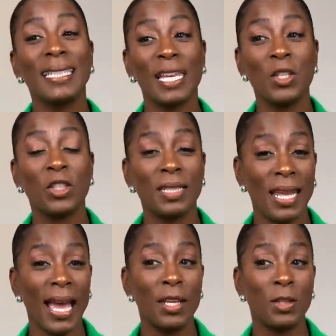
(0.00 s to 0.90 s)
lady should
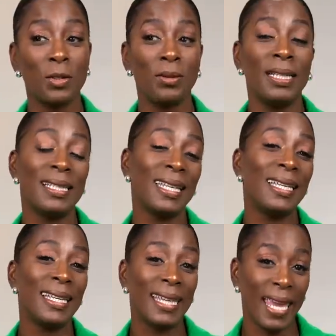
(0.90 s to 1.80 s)
not do is
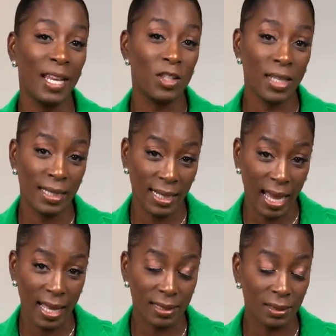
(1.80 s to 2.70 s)
engage in
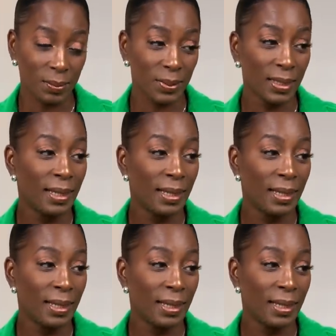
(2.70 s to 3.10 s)
gossip.